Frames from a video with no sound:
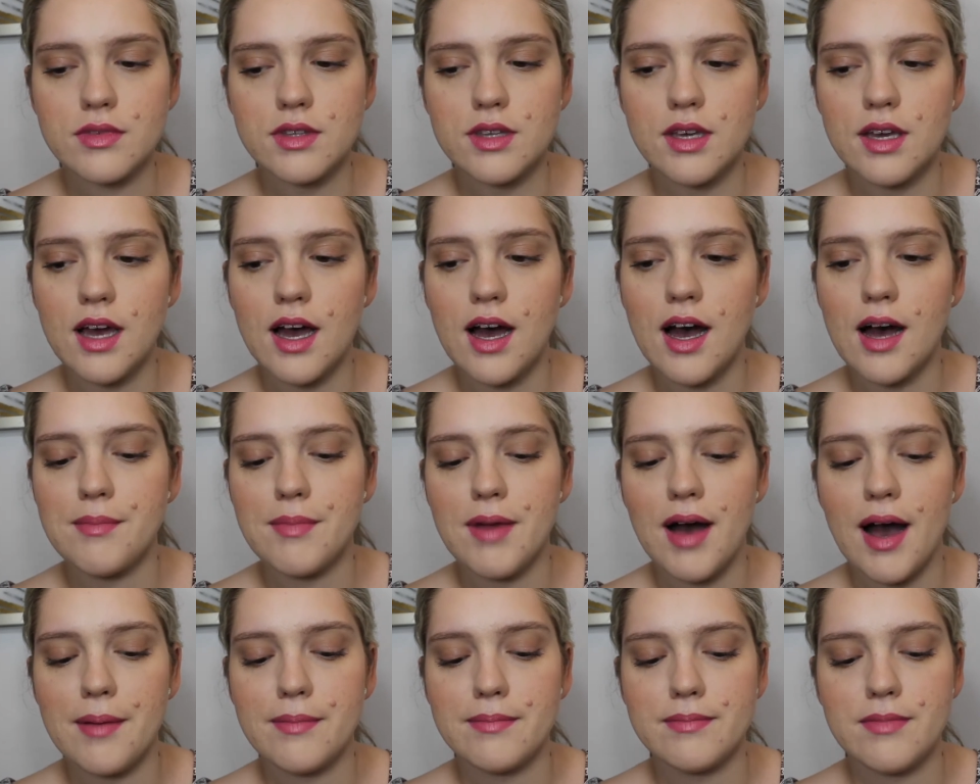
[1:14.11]

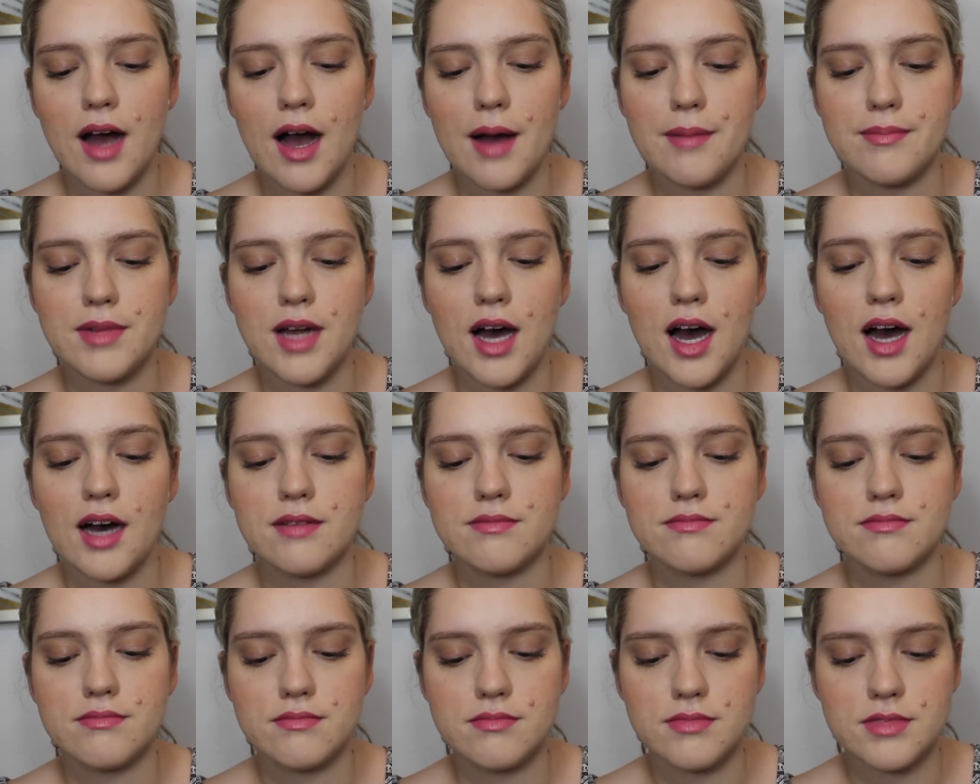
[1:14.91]
I'm not
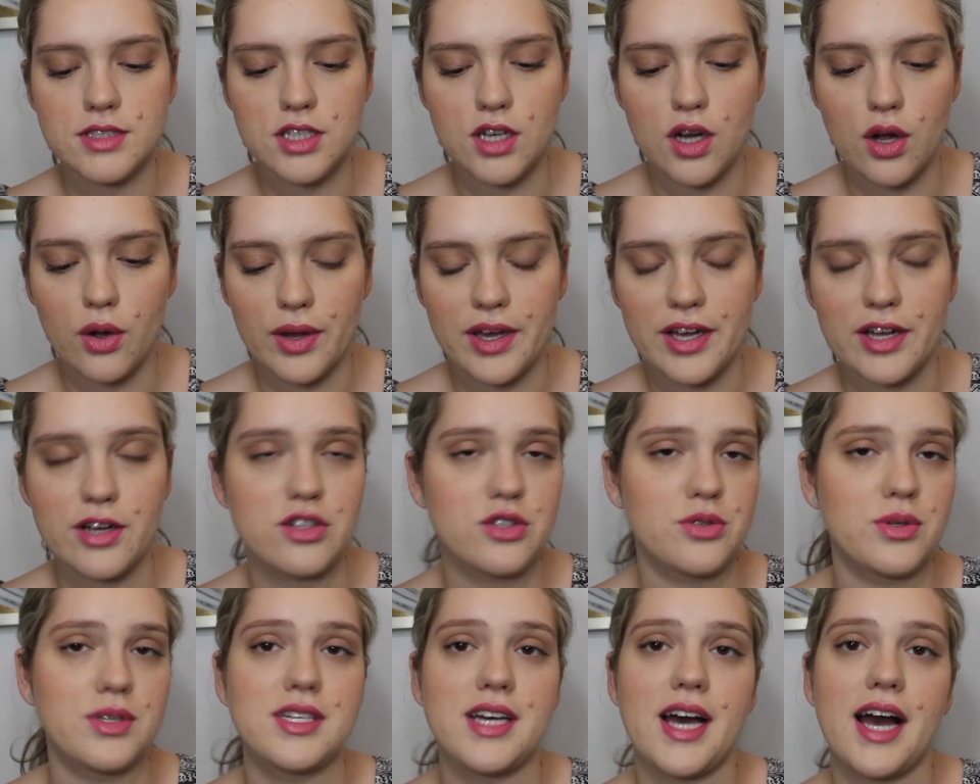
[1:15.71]
here
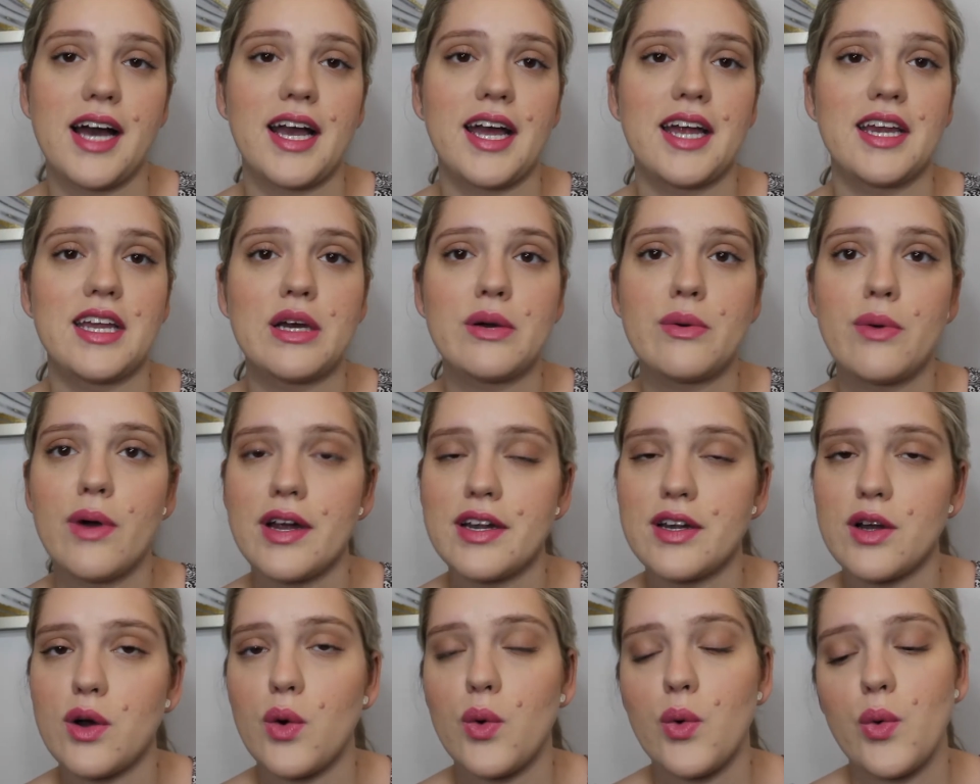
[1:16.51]
to attack
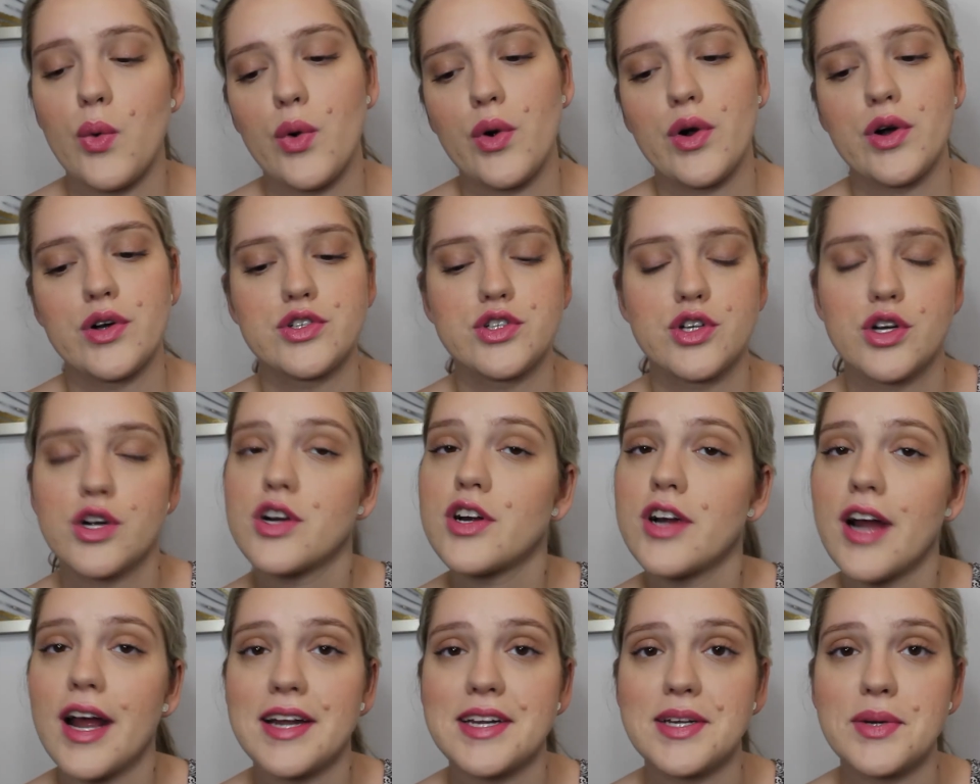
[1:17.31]
anyone or to
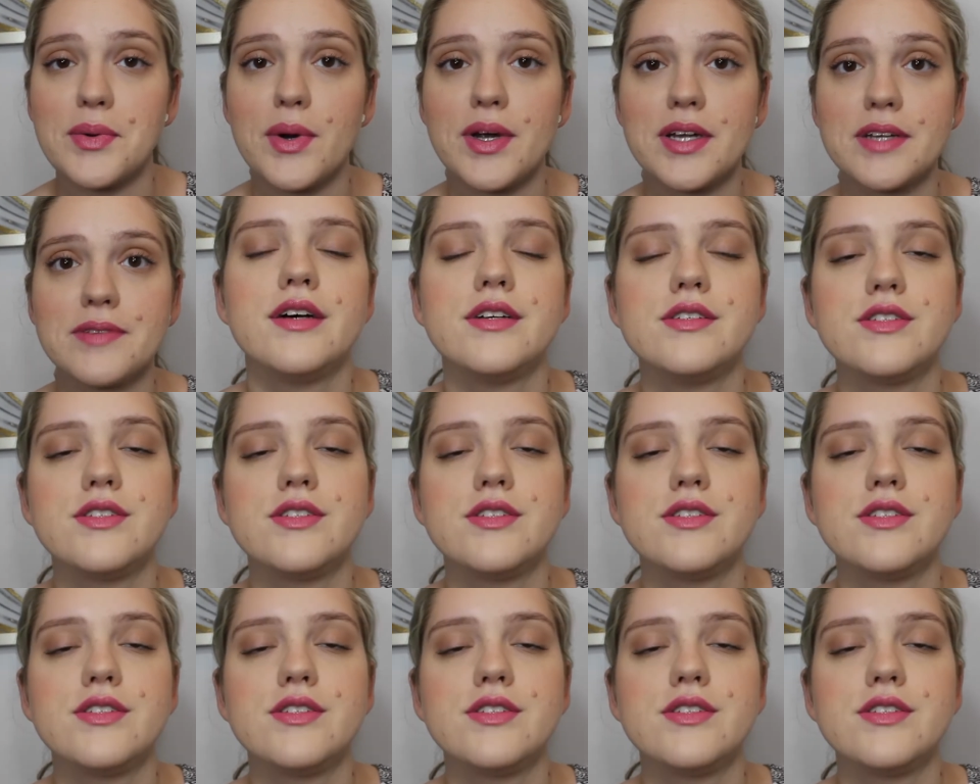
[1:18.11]
hurt anyone.